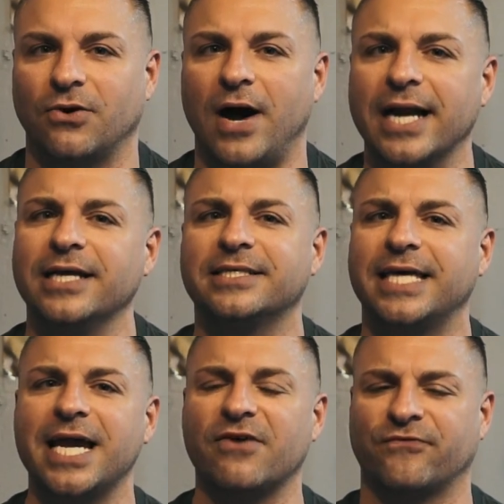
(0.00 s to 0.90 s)
I didn't
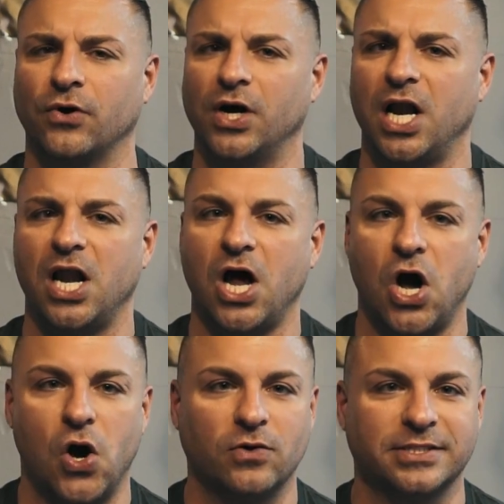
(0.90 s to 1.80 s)
take it for a
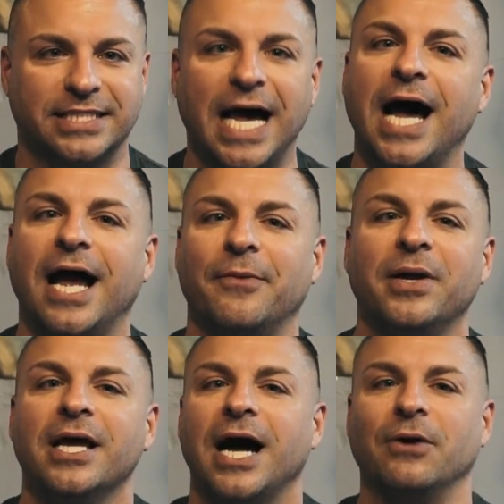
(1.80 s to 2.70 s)
long time.